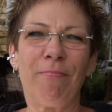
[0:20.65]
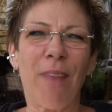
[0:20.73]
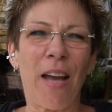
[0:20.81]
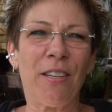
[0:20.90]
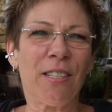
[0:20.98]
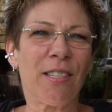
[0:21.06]

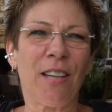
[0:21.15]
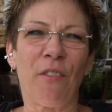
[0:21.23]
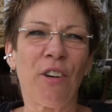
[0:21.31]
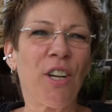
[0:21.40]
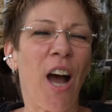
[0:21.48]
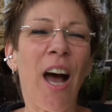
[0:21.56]
I
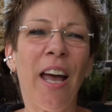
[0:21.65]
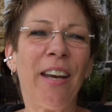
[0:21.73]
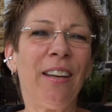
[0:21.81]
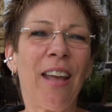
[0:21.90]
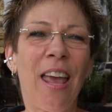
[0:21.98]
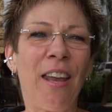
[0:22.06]
discovered God.
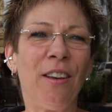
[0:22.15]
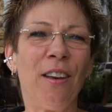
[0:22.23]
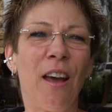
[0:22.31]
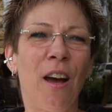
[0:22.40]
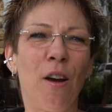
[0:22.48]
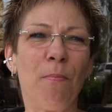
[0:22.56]

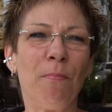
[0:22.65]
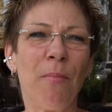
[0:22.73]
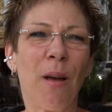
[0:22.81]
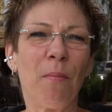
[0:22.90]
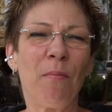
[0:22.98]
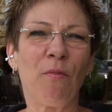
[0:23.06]

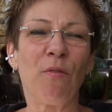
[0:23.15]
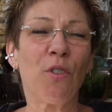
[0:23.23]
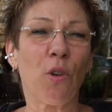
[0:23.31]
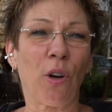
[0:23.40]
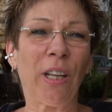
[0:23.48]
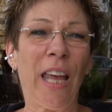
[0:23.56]
And
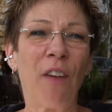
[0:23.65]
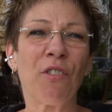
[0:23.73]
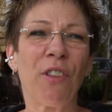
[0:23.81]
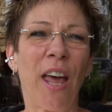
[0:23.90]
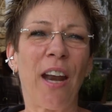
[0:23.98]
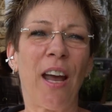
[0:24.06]
shortly
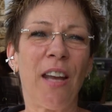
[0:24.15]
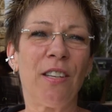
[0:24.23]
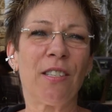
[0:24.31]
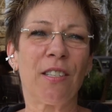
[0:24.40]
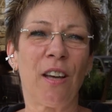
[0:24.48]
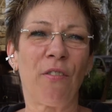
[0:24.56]
after that, I
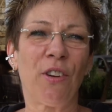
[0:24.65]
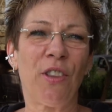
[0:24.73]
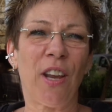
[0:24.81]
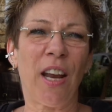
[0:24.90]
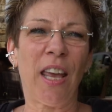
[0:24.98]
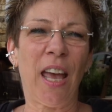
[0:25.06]
discovered
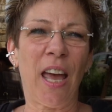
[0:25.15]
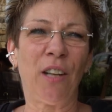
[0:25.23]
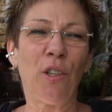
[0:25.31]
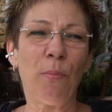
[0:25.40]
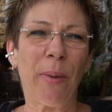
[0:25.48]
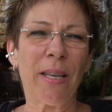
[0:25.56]
that I
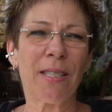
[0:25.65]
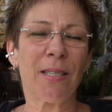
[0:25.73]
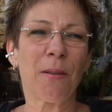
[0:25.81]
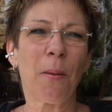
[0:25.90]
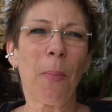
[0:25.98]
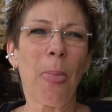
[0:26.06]
had
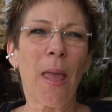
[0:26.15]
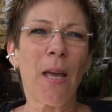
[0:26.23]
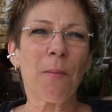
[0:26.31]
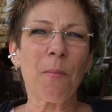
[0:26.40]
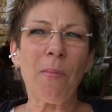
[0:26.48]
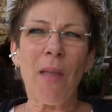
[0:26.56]
lupus.
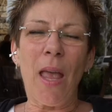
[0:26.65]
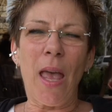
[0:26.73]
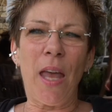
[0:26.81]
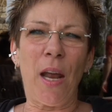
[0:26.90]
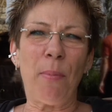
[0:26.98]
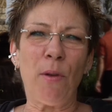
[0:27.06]

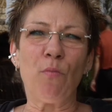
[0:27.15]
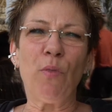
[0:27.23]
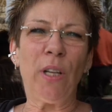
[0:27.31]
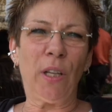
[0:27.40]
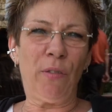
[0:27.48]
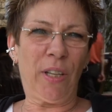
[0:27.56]
And I've been
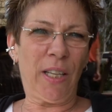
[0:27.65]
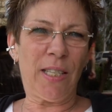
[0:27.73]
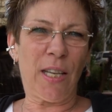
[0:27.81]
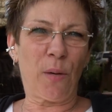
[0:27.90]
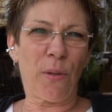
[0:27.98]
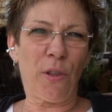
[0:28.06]
really, really
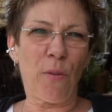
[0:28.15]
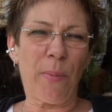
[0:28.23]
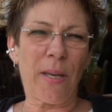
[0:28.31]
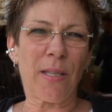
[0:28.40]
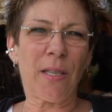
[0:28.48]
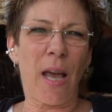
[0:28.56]
sick with
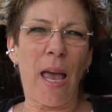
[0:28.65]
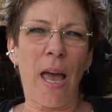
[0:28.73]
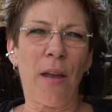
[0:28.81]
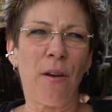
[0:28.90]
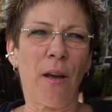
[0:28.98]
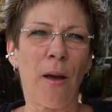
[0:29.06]
lupus.
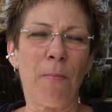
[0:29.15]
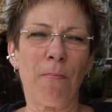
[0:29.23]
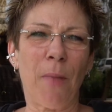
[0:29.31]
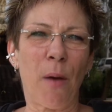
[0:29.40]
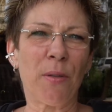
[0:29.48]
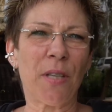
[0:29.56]

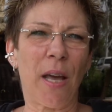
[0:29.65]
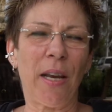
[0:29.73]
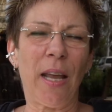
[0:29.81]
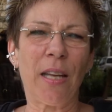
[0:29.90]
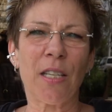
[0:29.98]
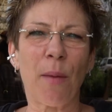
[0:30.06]
I was on
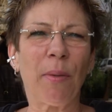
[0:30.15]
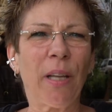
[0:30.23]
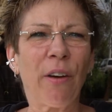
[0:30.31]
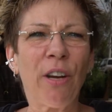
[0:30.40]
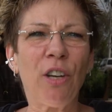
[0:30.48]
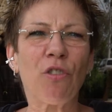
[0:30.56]

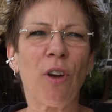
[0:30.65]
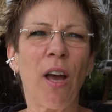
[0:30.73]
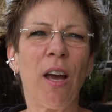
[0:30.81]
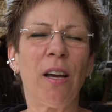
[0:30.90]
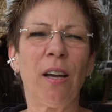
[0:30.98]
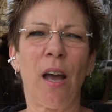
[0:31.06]
anti-malaria
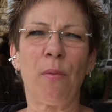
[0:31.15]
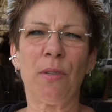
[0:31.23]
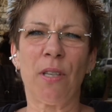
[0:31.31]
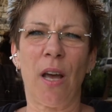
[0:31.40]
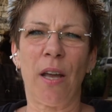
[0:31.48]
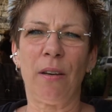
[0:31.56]
drug. I
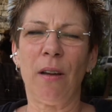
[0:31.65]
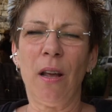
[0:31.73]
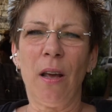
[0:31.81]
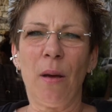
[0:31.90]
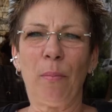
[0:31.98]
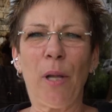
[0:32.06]
was on
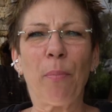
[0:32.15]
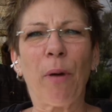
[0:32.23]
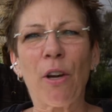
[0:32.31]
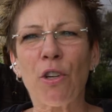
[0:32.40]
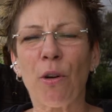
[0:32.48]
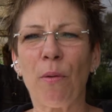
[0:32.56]
blood
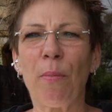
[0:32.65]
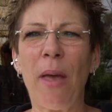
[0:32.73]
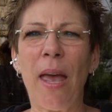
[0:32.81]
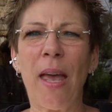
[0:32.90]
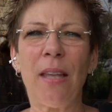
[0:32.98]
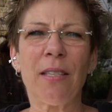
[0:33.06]
pressure
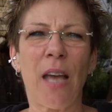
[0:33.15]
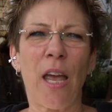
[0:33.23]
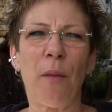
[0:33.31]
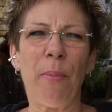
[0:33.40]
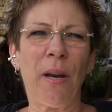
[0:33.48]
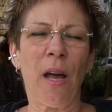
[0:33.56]
meds. I
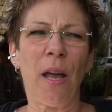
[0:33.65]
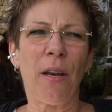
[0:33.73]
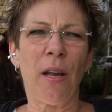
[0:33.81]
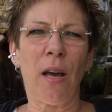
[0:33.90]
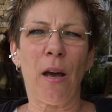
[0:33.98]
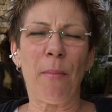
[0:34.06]
had been on
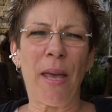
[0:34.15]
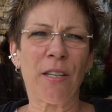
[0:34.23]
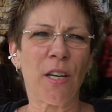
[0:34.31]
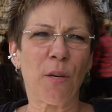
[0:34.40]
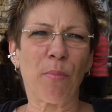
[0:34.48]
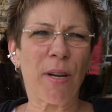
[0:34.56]

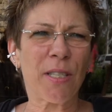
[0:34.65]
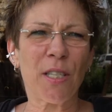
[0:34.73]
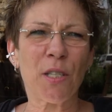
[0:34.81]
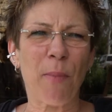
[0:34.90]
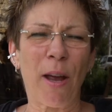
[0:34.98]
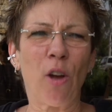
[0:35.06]

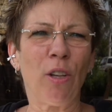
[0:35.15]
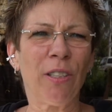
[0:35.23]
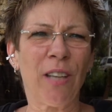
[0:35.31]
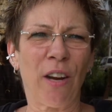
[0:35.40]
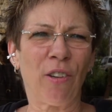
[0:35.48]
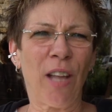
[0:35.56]
antidepressants my whole
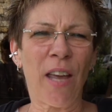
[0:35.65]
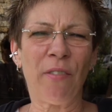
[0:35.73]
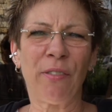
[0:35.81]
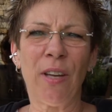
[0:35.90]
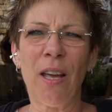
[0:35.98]
entire life.